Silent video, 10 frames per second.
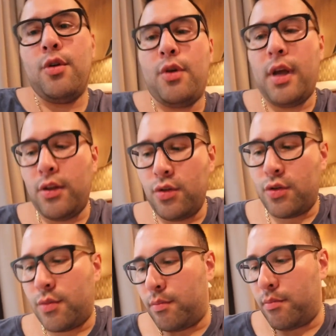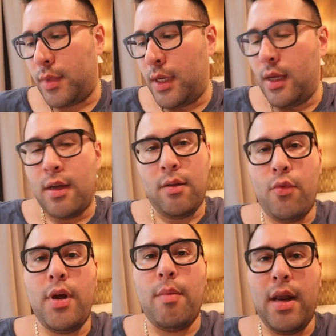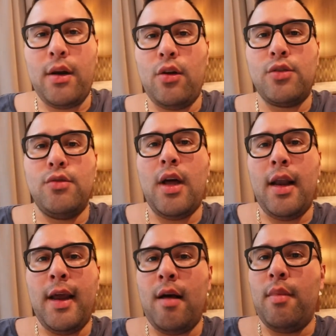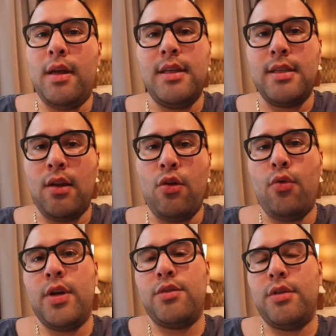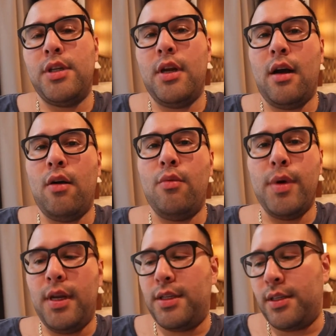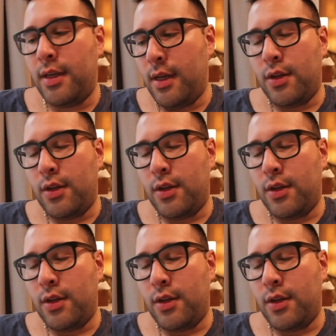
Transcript: you can just we are very close to down here, but there's a lot of restaurants here, Uber Eats,